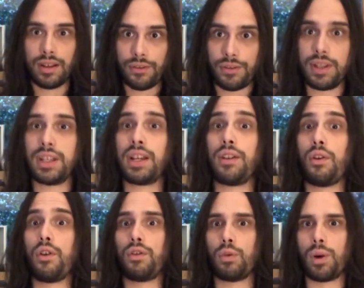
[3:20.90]
feeling of
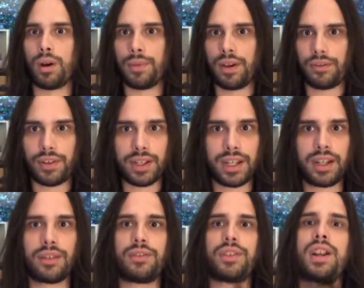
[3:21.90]
overwhelm, that feeling
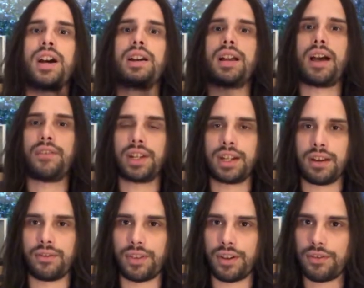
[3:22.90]
of not having
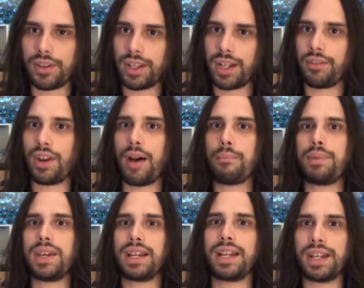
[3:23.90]
enough, that feeling of not
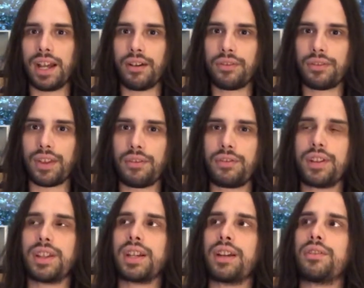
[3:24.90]
being enough, that
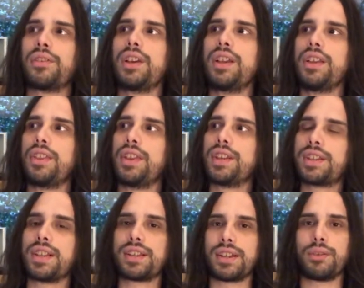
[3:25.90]
feeling of this
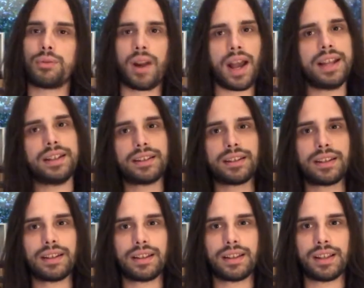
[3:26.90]
isn't right,
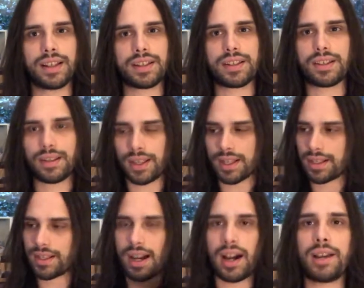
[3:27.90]
this
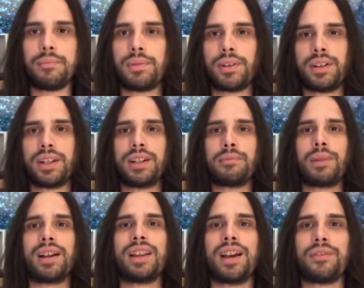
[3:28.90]
time period in
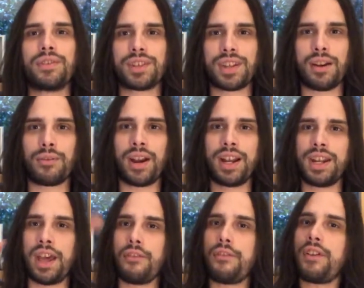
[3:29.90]
my life is not right, and
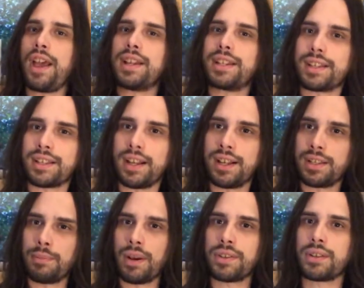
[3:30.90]
I fantasize
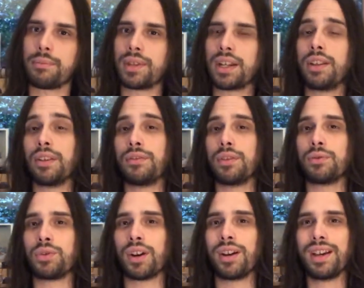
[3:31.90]
about something in the
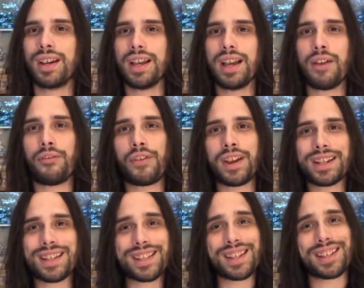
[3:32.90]
future. And
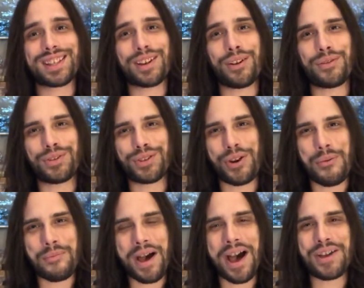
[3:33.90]
fantasy itself is
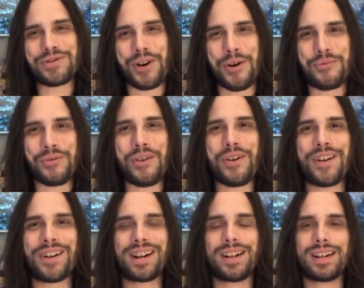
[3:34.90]
not bad, not wrong,